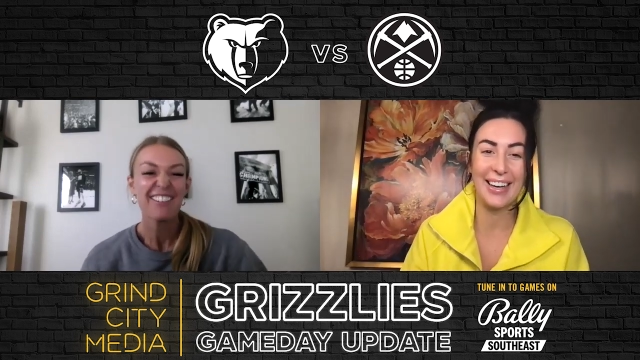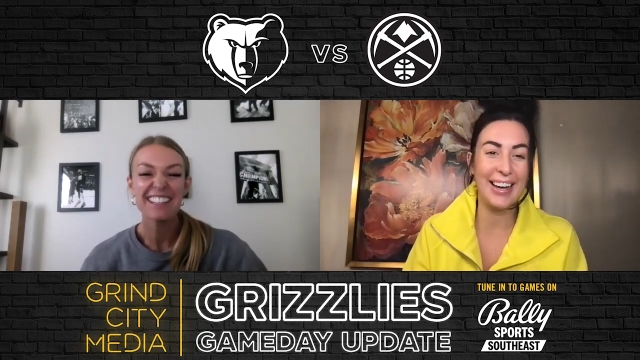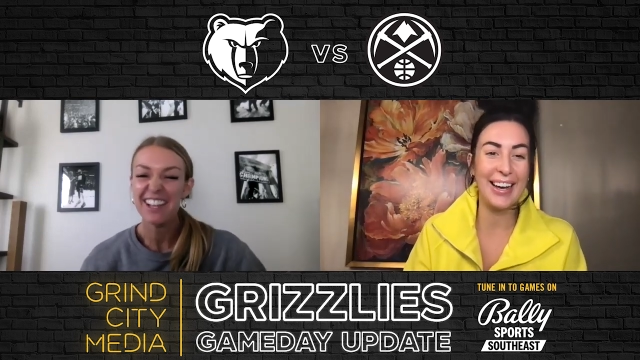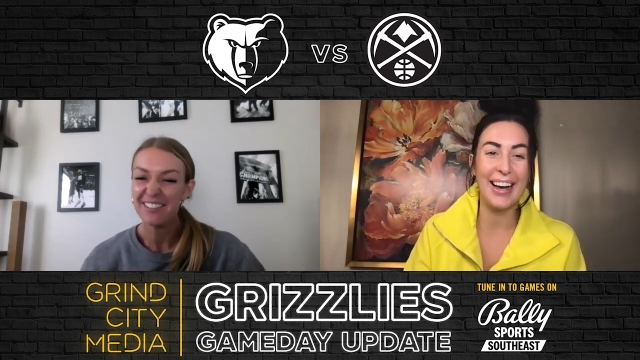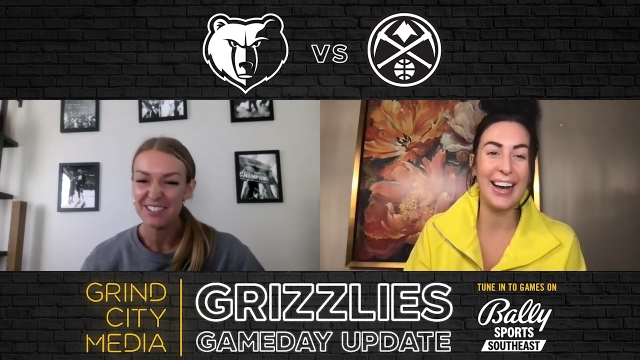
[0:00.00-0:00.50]
Speaker 1: we
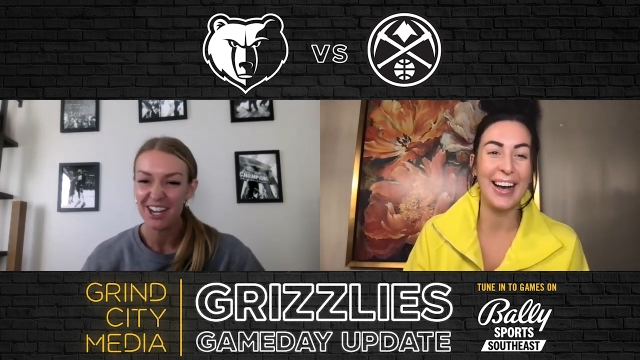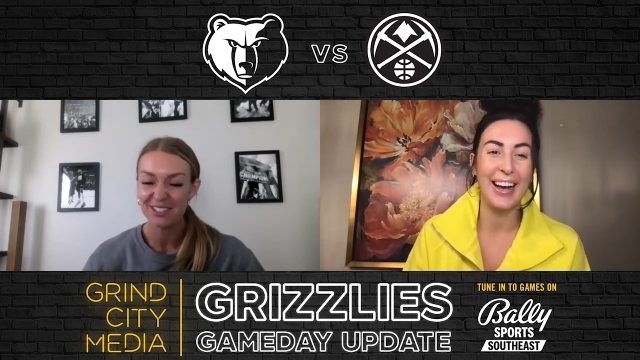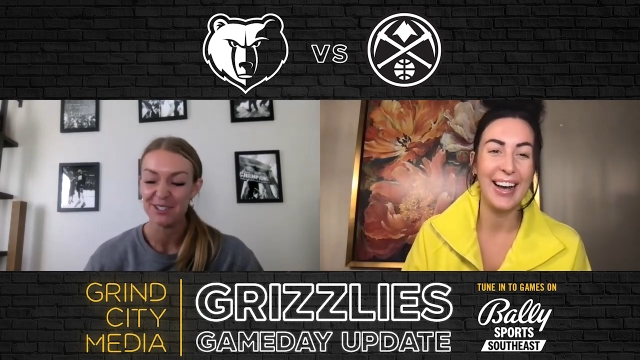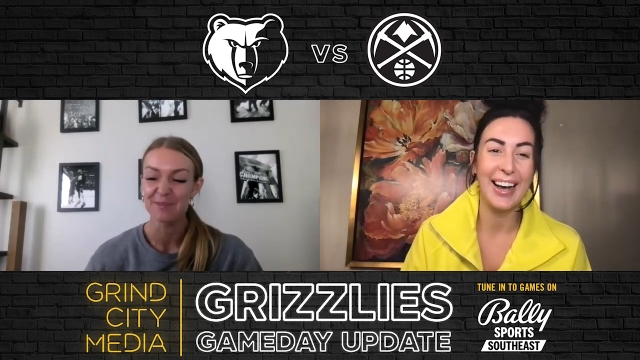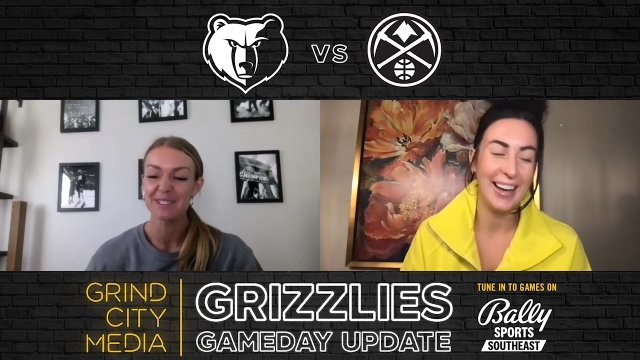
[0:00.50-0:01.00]
love dog
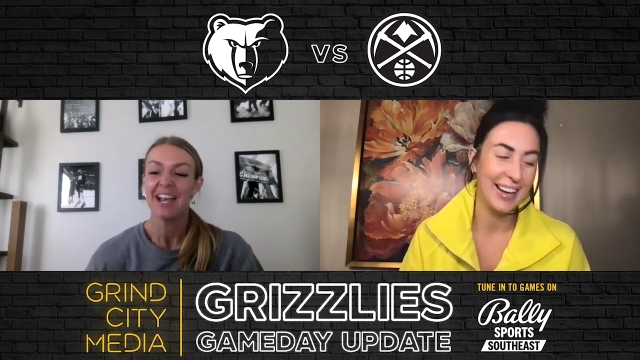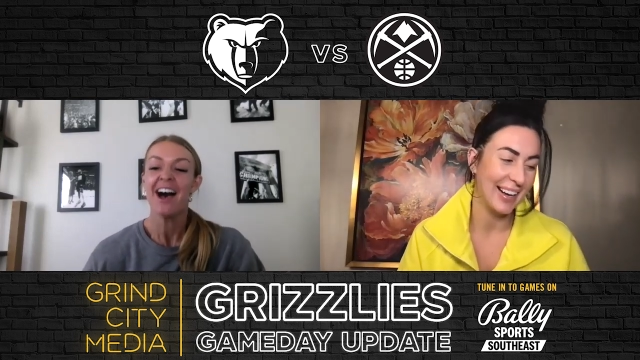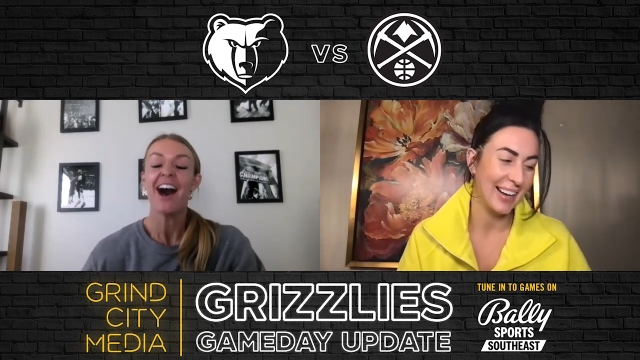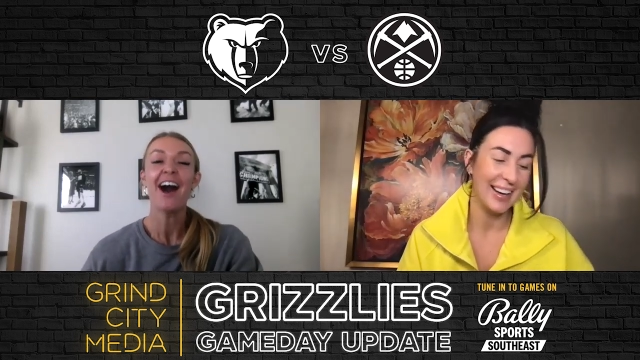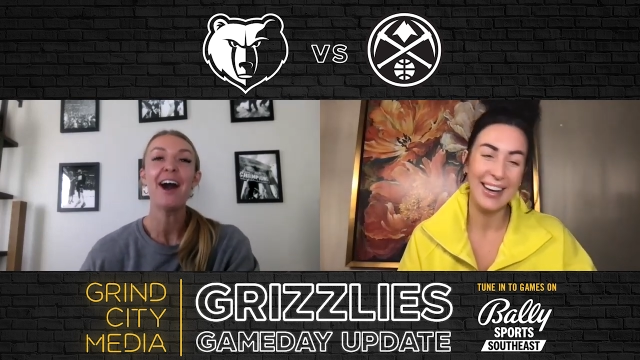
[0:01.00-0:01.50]
Zooms.
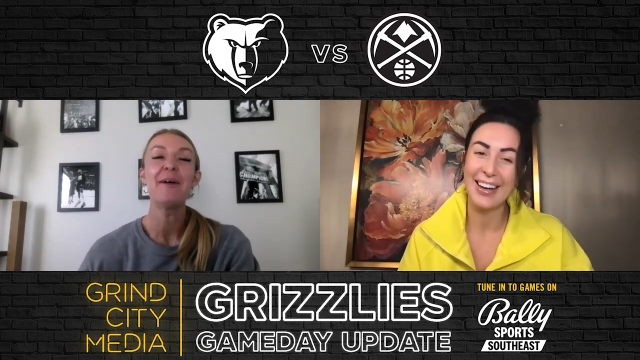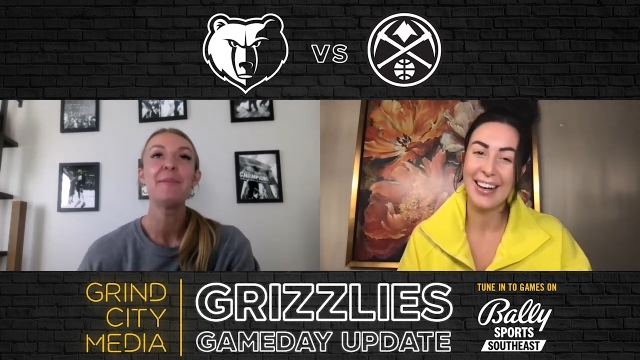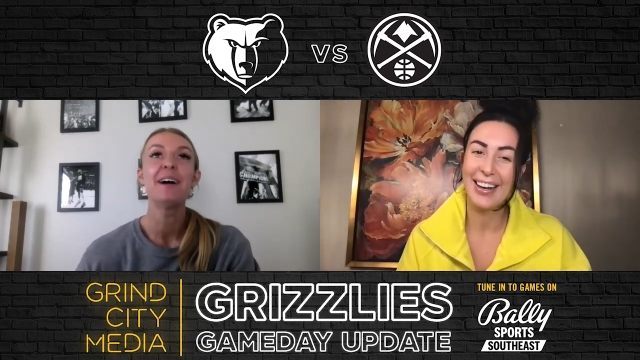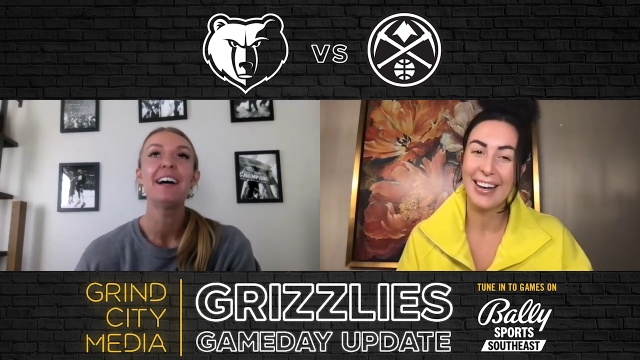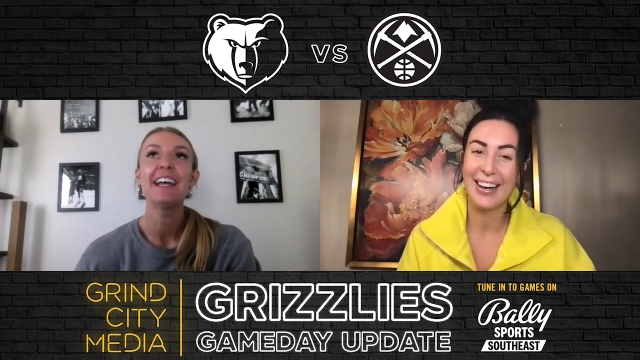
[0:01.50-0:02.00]

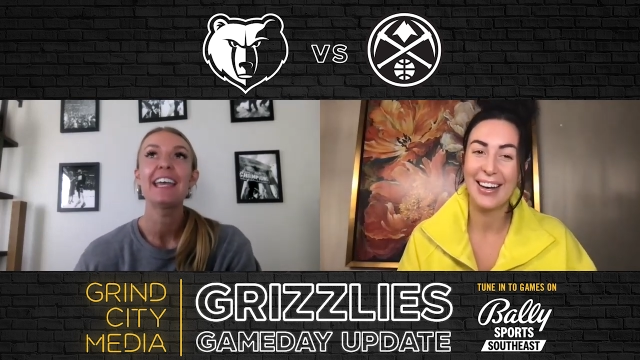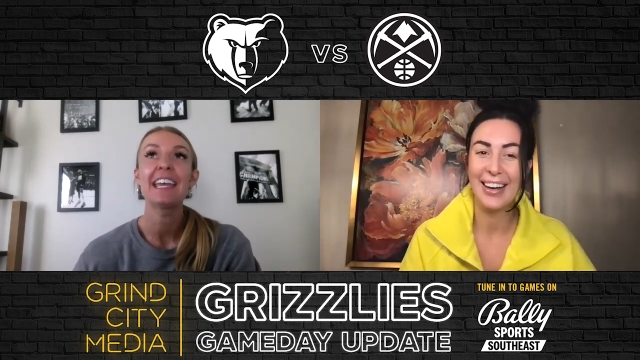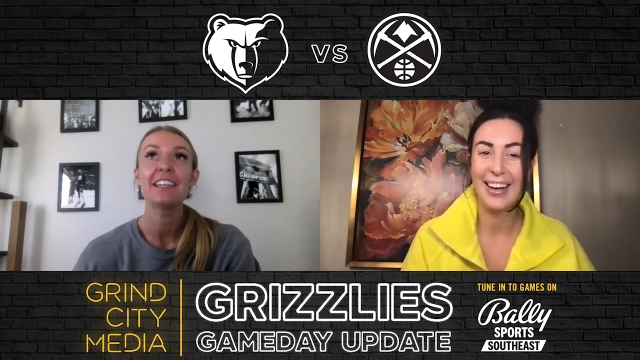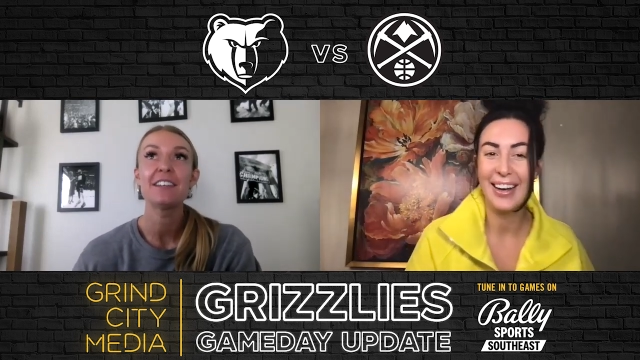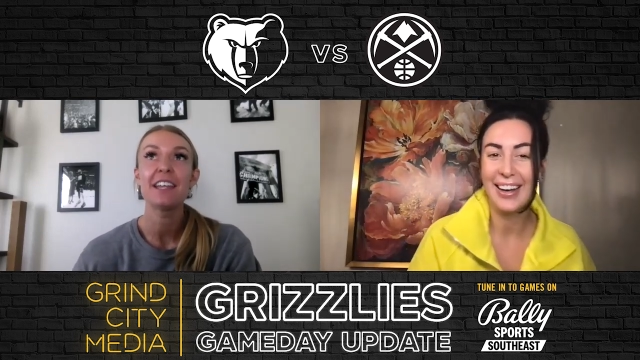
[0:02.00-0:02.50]
Um, it